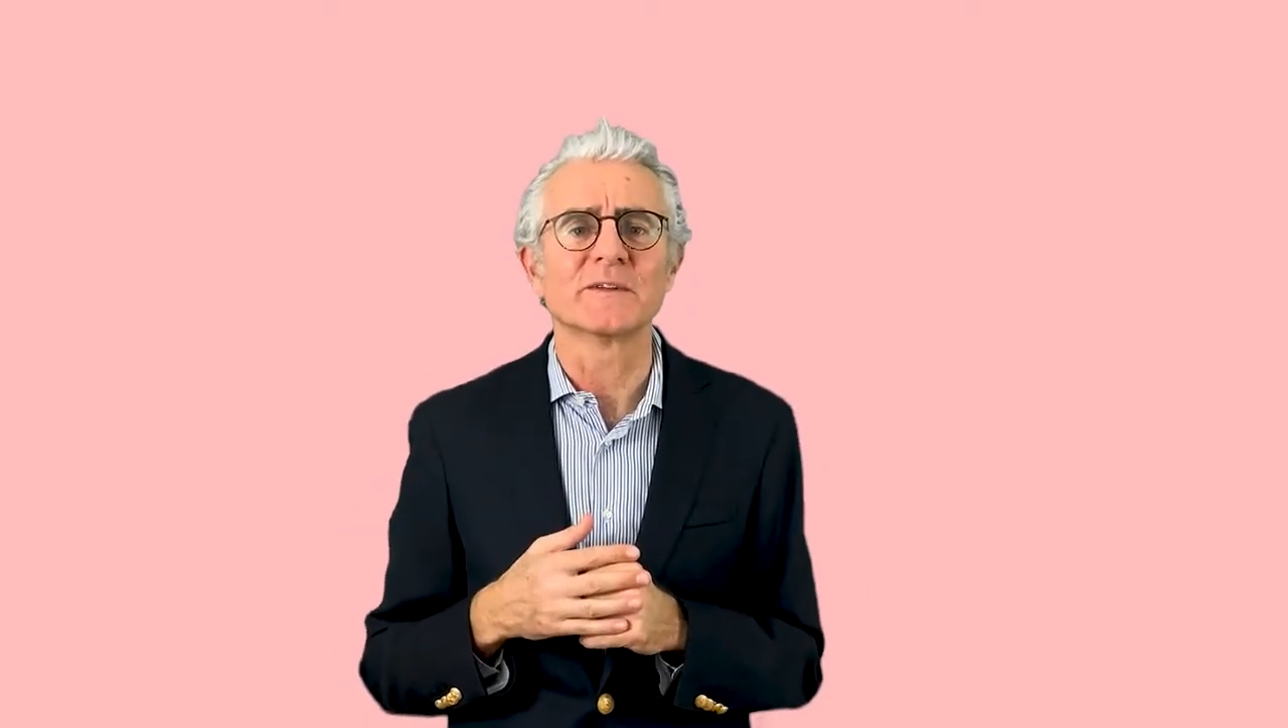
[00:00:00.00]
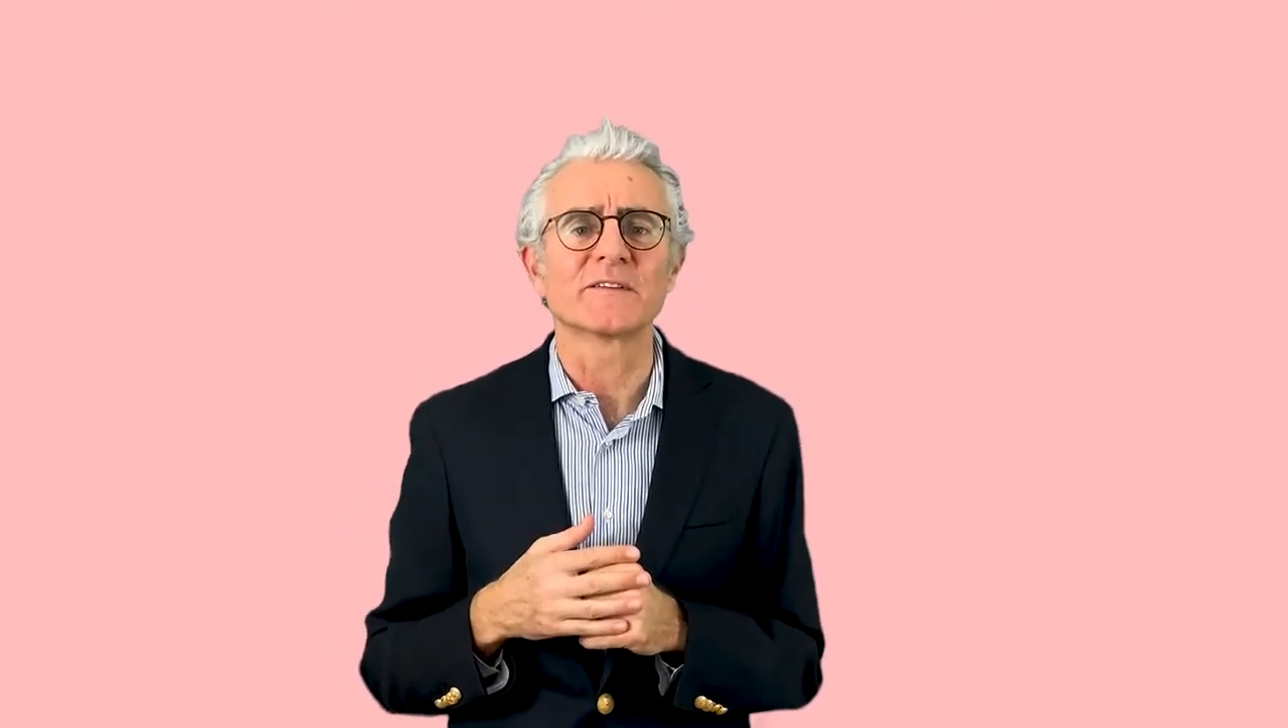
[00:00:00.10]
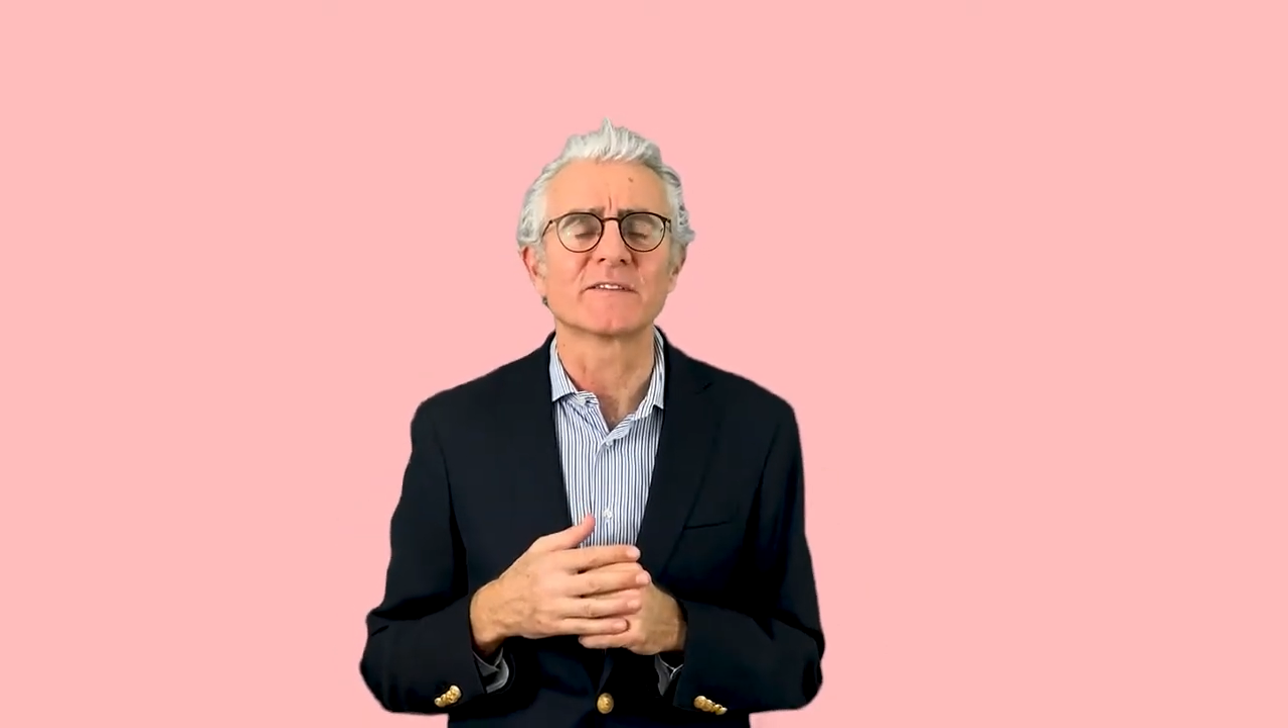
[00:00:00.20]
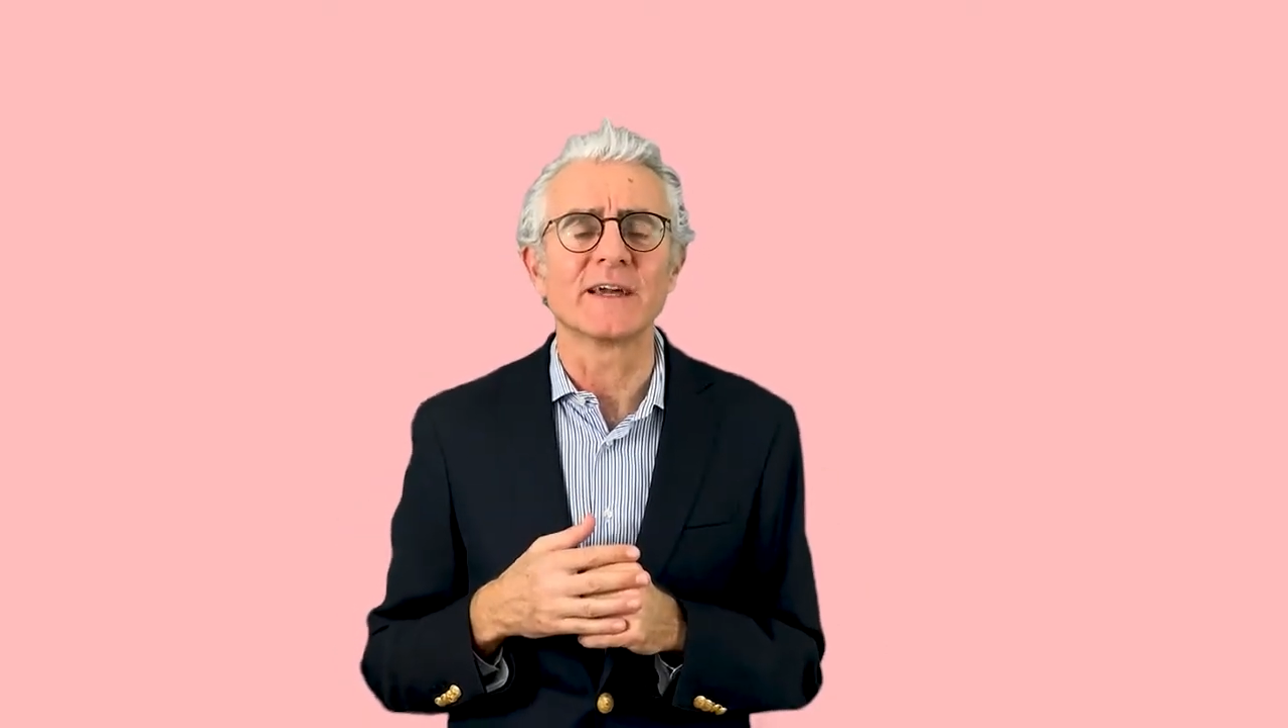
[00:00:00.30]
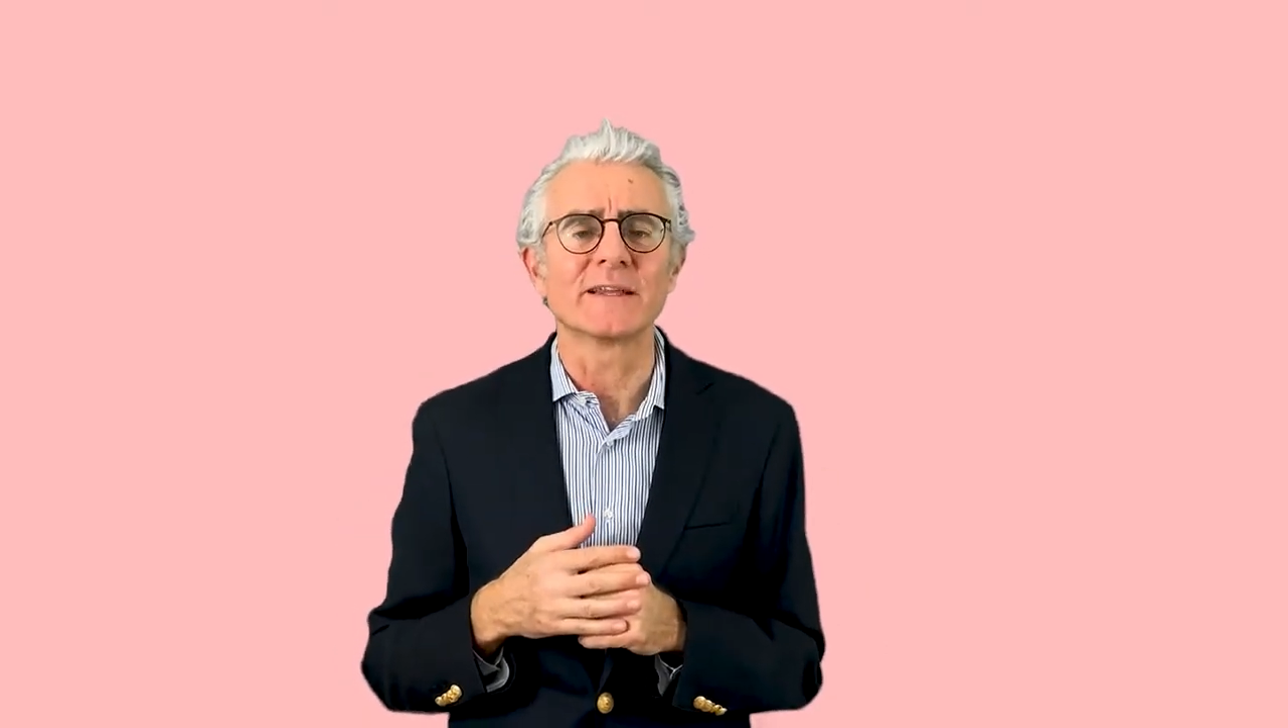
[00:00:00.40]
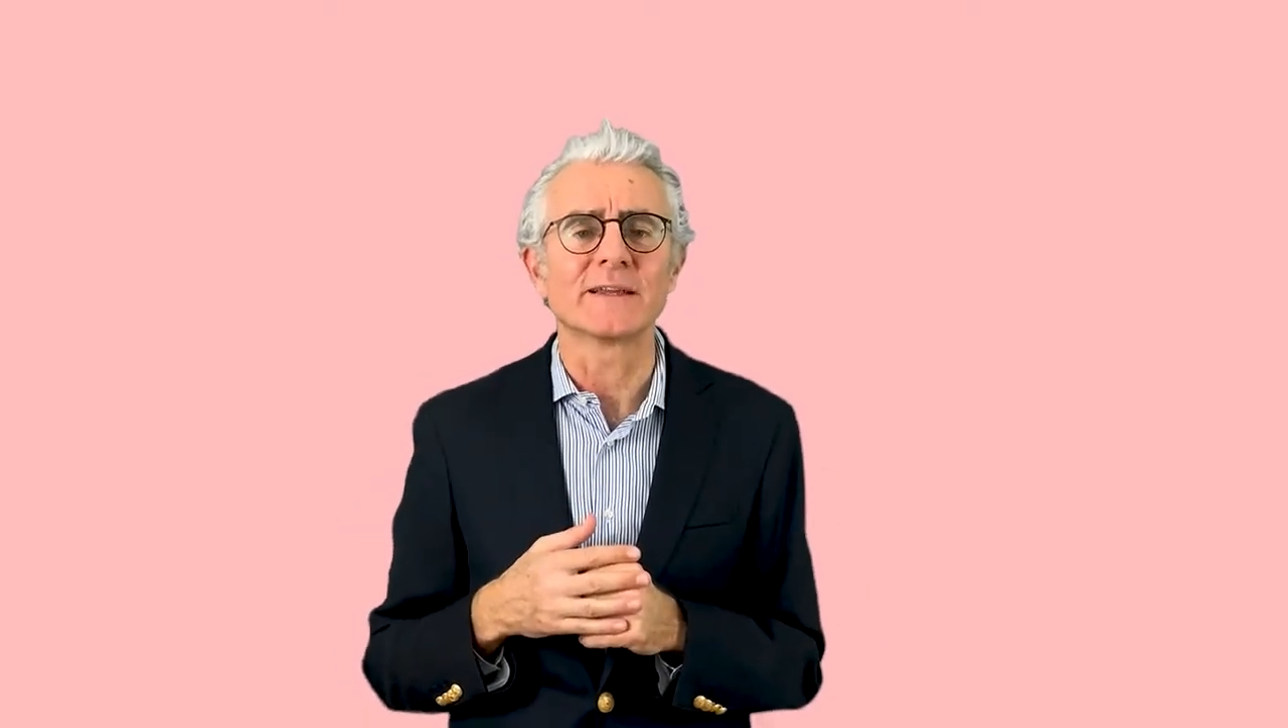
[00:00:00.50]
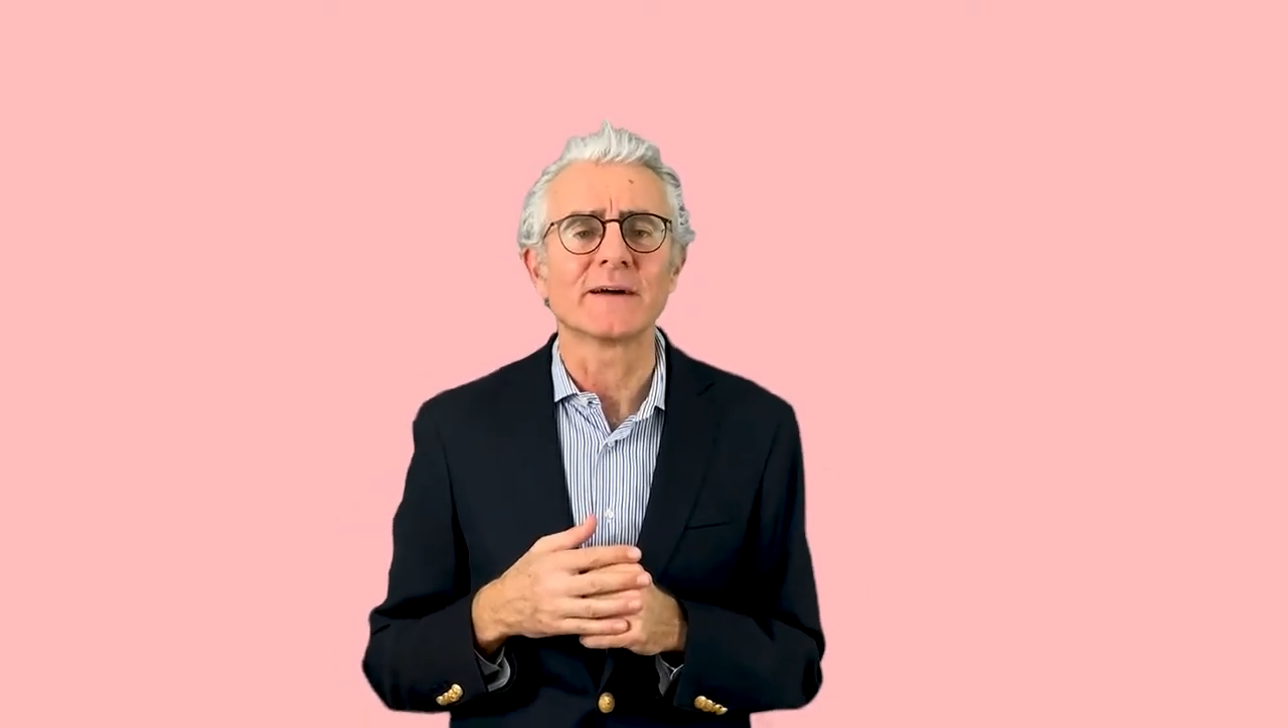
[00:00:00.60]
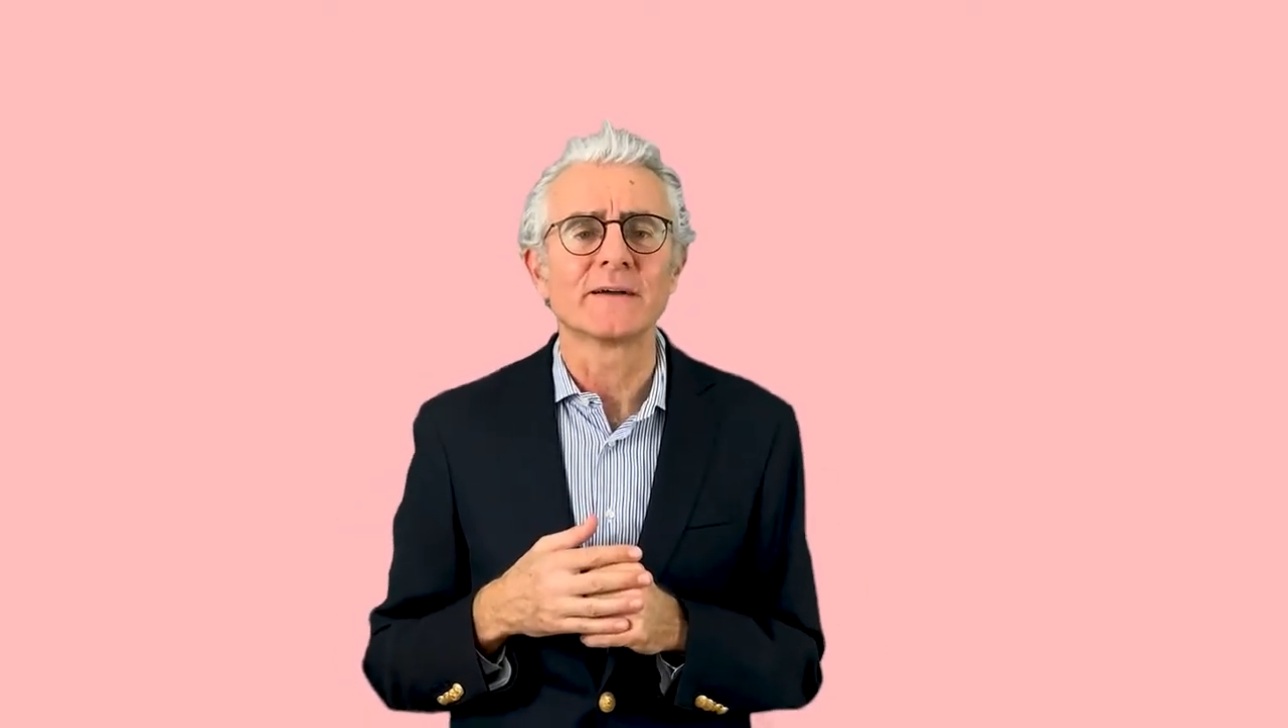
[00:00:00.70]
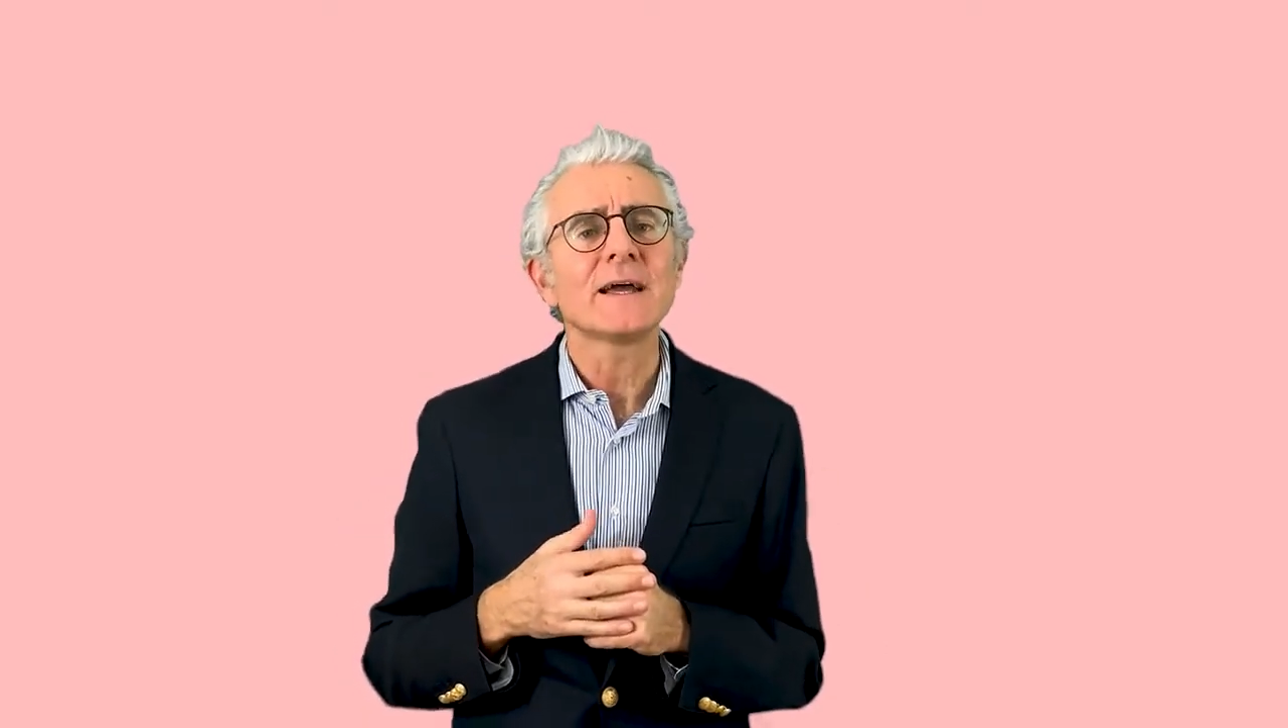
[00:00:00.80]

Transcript: this data.